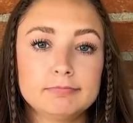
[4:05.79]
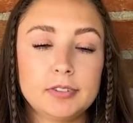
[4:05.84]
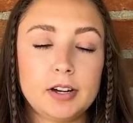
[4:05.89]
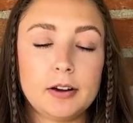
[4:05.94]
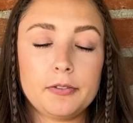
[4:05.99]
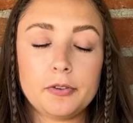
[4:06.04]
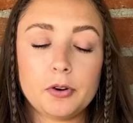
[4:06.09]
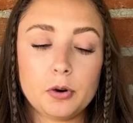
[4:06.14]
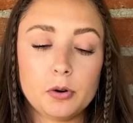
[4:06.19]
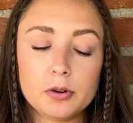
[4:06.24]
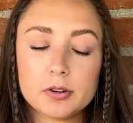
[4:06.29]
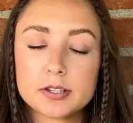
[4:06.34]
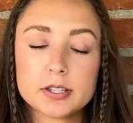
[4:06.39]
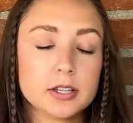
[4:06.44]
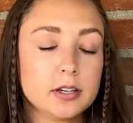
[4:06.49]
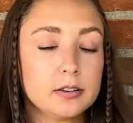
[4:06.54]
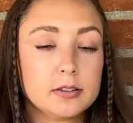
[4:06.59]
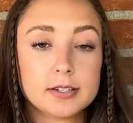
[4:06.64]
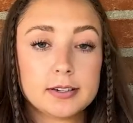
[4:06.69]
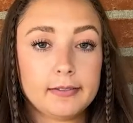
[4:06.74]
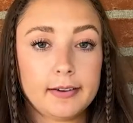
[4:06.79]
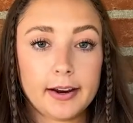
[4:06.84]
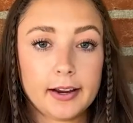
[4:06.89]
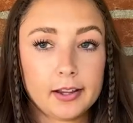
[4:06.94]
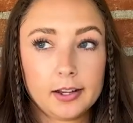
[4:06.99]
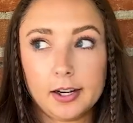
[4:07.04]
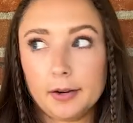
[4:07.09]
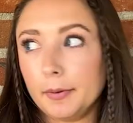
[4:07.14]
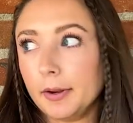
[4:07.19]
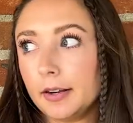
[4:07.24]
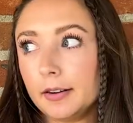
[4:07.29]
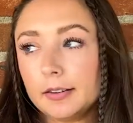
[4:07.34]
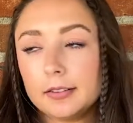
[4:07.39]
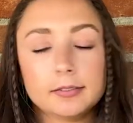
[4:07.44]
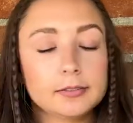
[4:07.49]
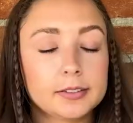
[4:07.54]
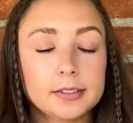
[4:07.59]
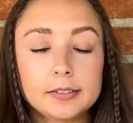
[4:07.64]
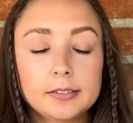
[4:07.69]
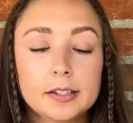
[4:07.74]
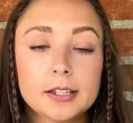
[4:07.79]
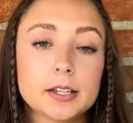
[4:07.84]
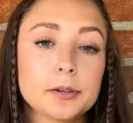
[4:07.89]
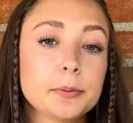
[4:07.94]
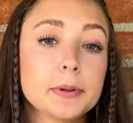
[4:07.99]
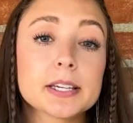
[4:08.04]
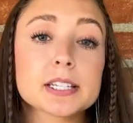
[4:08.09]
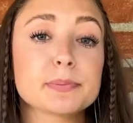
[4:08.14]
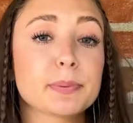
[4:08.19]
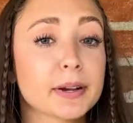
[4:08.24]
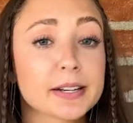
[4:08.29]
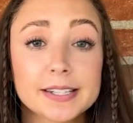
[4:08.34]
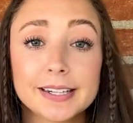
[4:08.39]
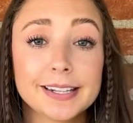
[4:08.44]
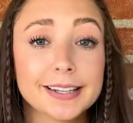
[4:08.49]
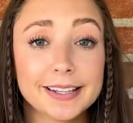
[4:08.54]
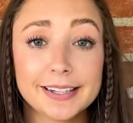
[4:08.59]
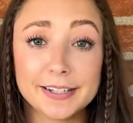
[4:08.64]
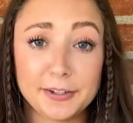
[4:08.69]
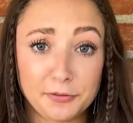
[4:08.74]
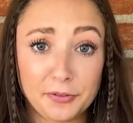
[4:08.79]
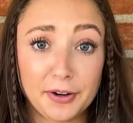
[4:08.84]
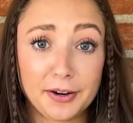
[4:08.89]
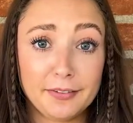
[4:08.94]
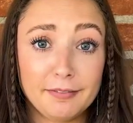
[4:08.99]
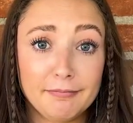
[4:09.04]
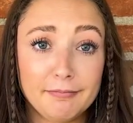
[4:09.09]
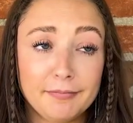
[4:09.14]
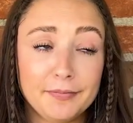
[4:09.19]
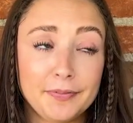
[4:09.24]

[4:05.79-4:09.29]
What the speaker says: Of course, ir is irregular. I mean, did we expect anything different?